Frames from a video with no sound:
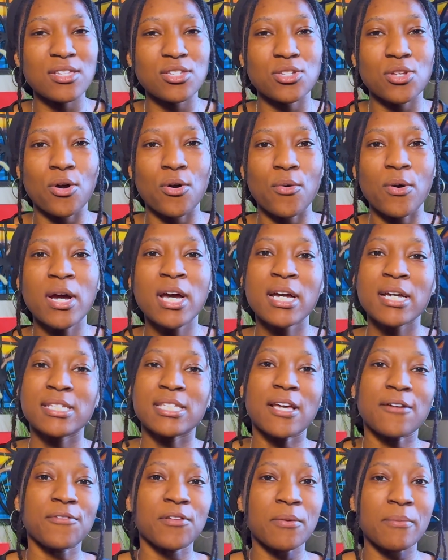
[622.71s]
So
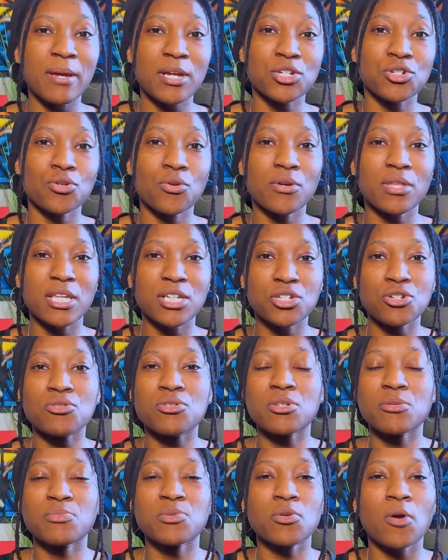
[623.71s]
definitely make sure that you
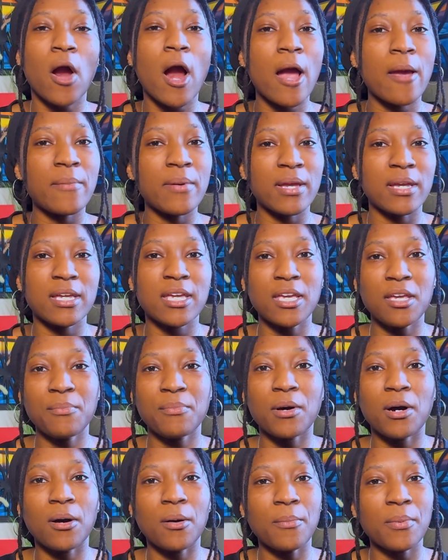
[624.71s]
subscribe and keep
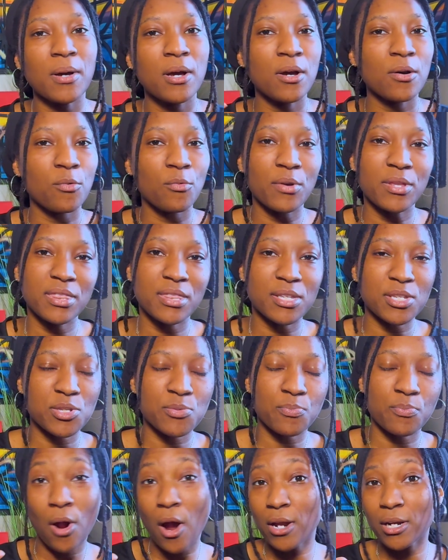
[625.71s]
up with this
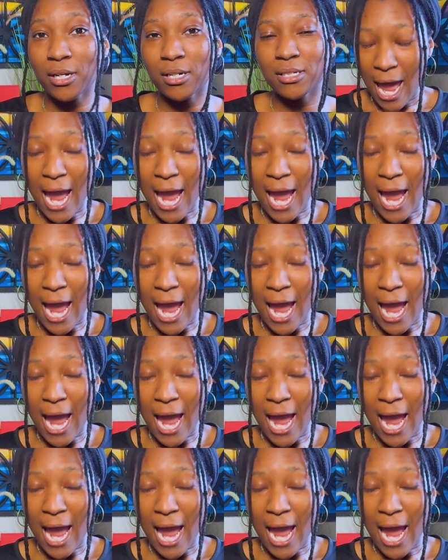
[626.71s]
product.